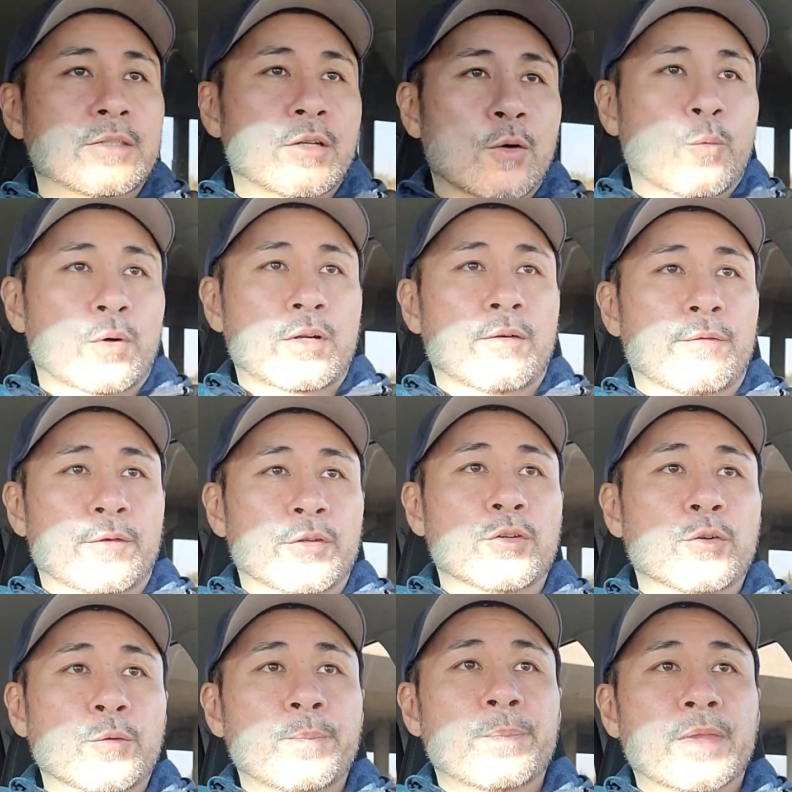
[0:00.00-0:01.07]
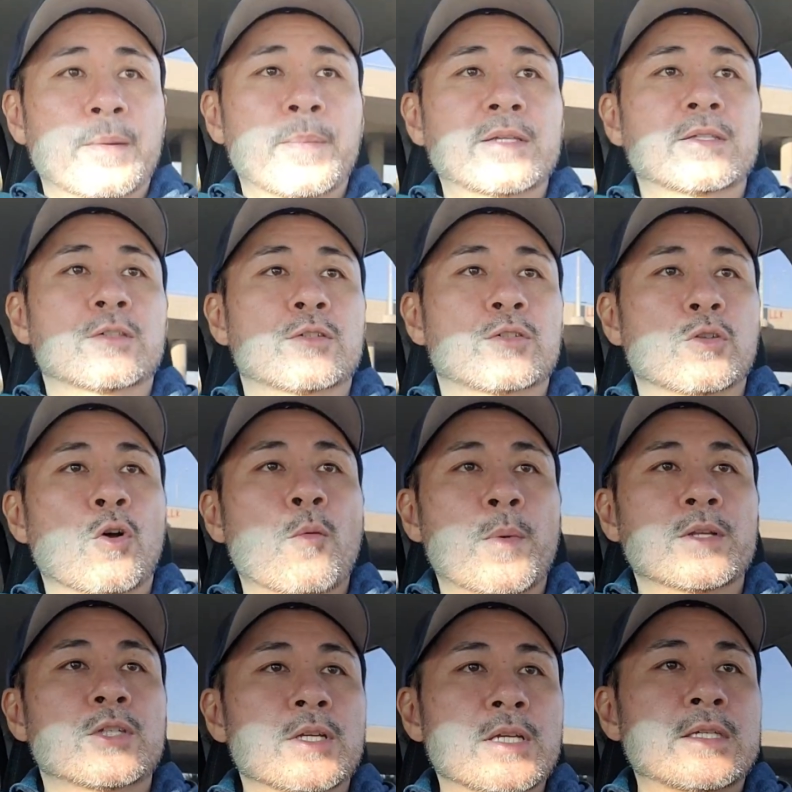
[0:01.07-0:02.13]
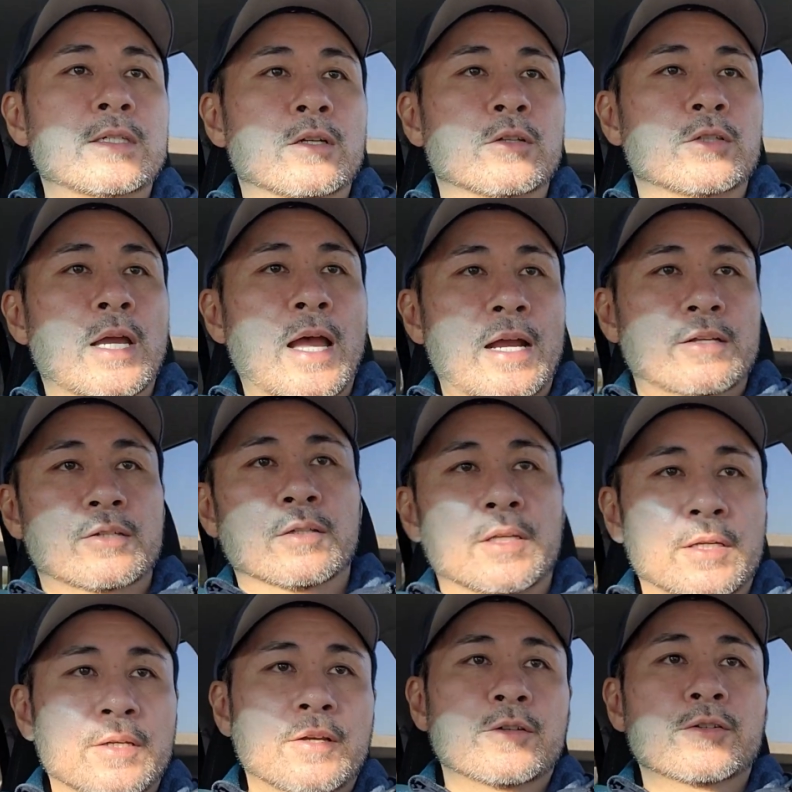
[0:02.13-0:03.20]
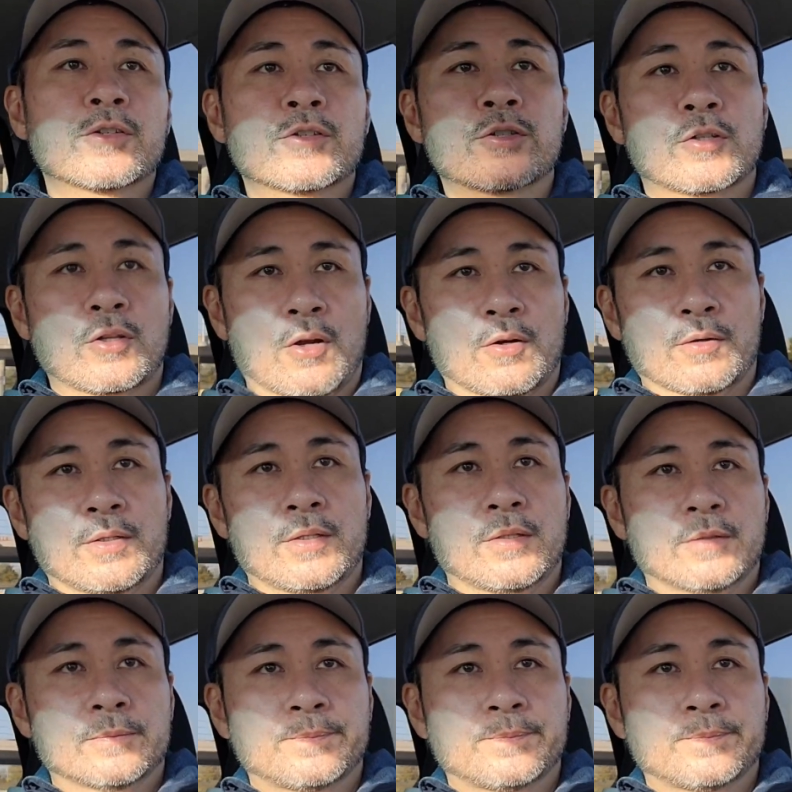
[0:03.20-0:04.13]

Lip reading: going to work out for you, it makes it so much easier to actually start.